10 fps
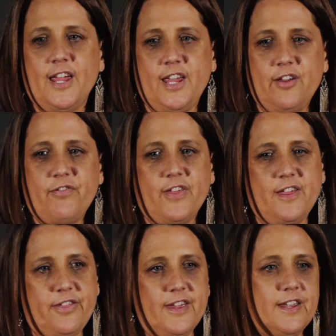if they
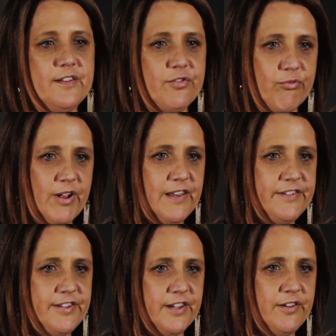think it's
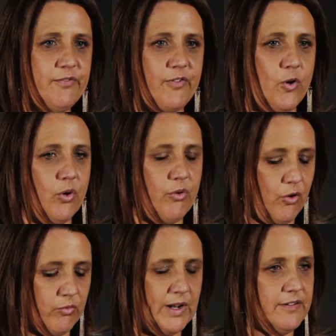relative
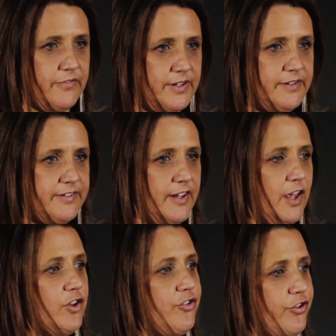or relevant
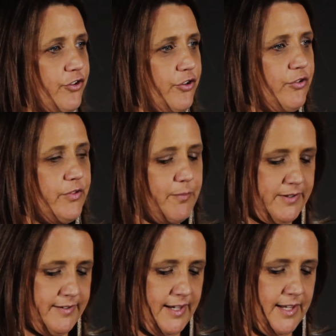to the
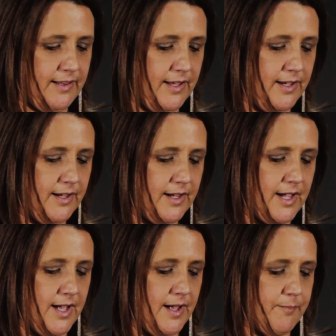particular
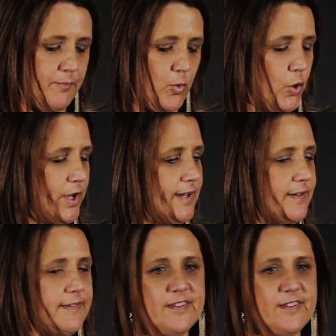audience.